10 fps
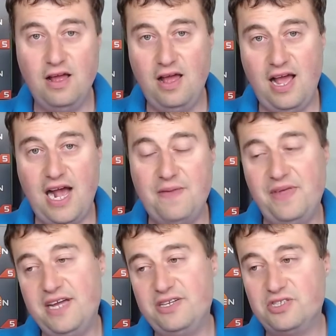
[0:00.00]
and
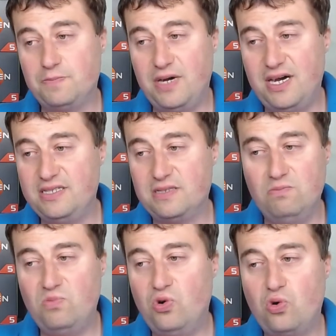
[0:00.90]
then just buy some
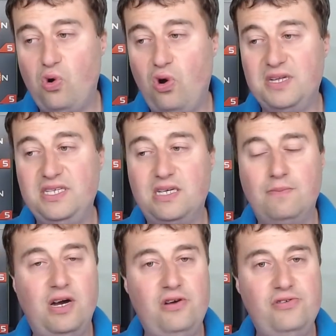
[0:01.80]
more quality
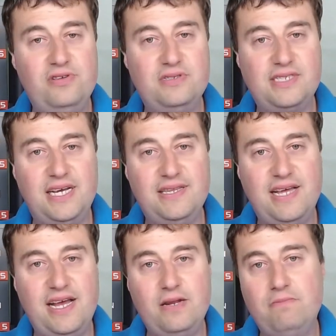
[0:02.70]
components, and
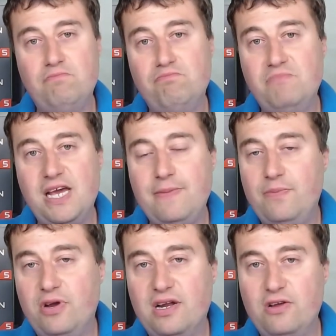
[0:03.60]
then maybe
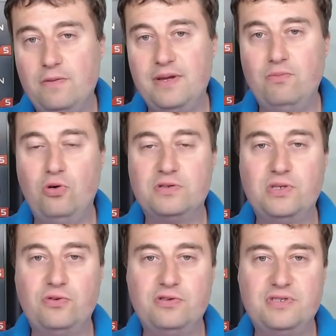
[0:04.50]
put a little bit more
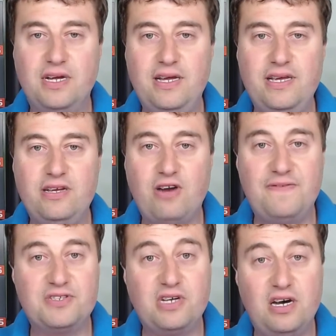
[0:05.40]
towards a
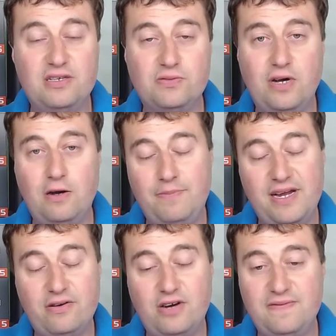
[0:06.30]
graphics card as well, a better
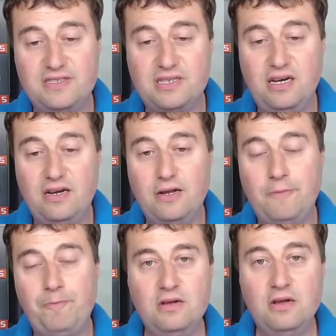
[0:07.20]
graphics card.
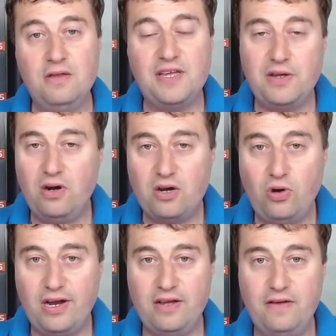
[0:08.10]
Now there are
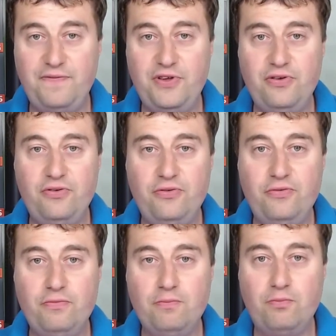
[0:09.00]
quite a few
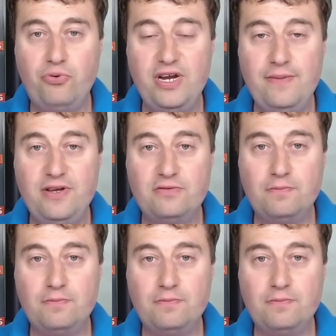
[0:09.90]
pre-built